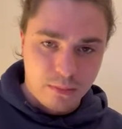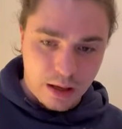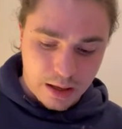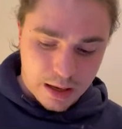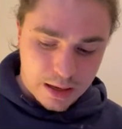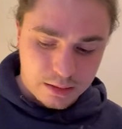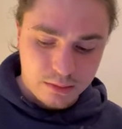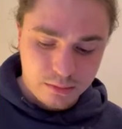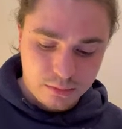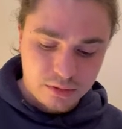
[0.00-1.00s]

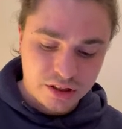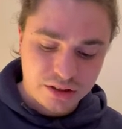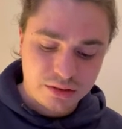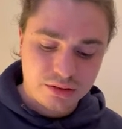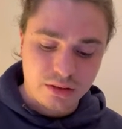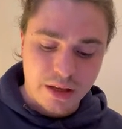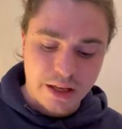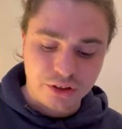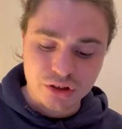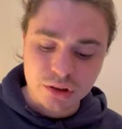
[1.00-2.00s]
and
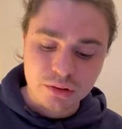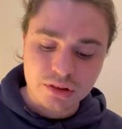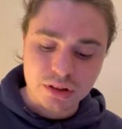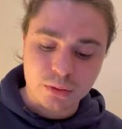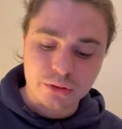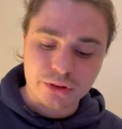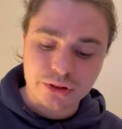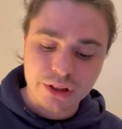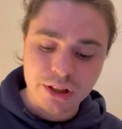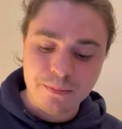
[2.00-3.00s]
A2 is equal to
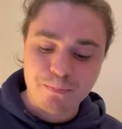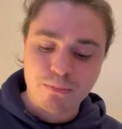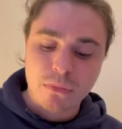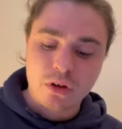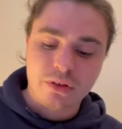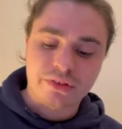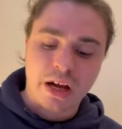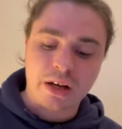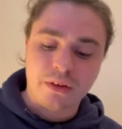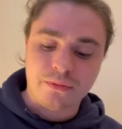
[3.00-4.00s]
T
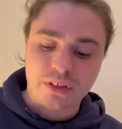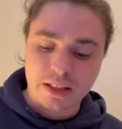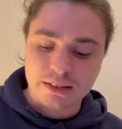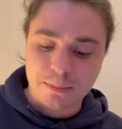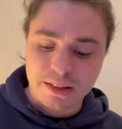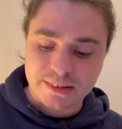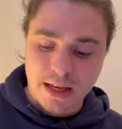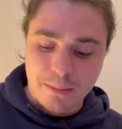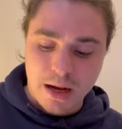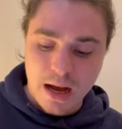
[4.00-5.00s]
cosine of delta plus
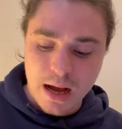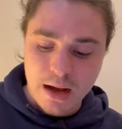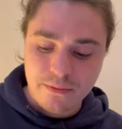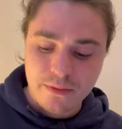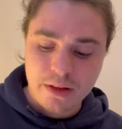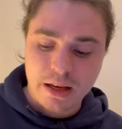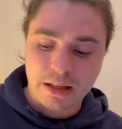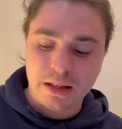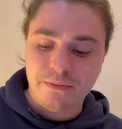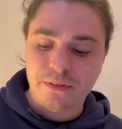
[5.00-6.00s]
gamma half,
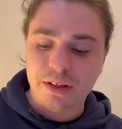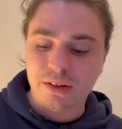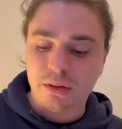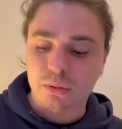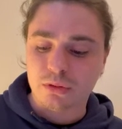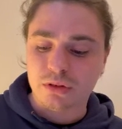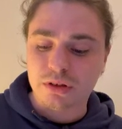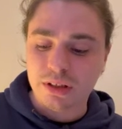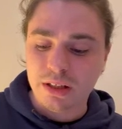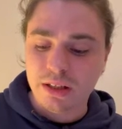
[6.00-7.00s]
and A3 is equal to
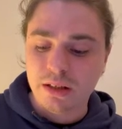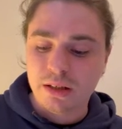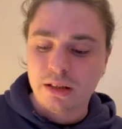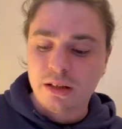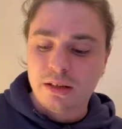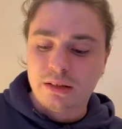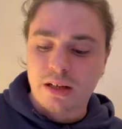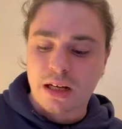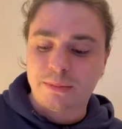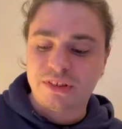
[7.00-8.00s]
T
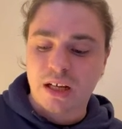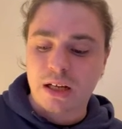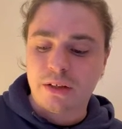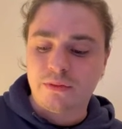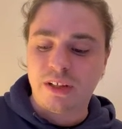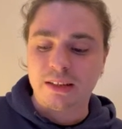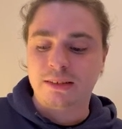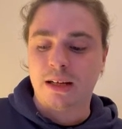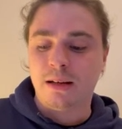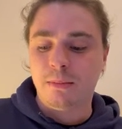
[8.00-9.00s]
times sine of
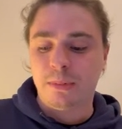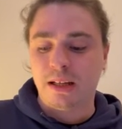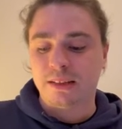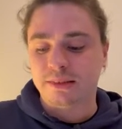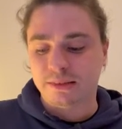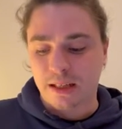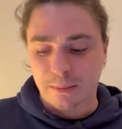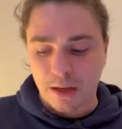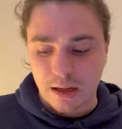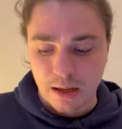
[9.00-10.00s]
delta plus
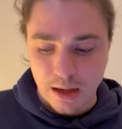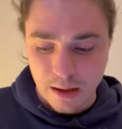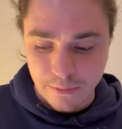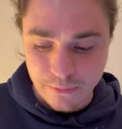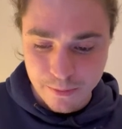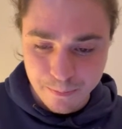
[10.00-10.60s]
gamma half.